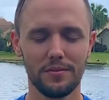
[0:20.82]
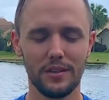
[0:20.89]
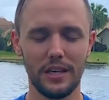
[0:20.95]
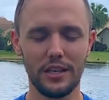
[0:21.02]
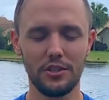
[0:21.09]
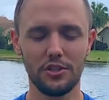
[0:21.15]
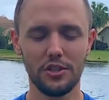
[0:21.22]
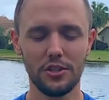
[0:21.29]

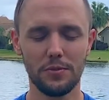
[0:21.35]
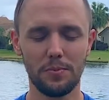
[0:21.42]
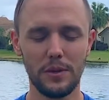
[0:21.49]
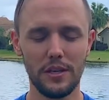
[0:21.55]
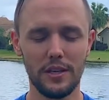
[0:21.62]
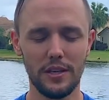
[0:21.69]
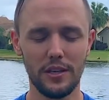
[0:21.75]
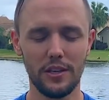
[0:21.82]
And just
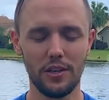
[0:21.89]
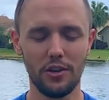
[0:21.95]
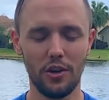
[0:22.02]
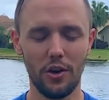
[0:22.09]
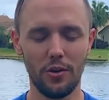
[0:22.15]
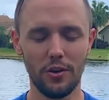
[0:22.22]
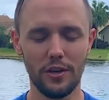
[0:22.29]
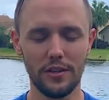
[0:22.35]
begin to
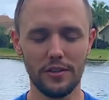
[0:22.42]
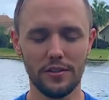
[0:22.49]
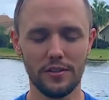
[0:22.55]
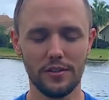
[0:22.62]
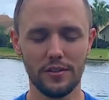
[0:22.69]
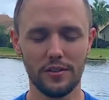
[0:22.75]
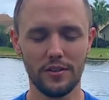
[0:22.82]
notice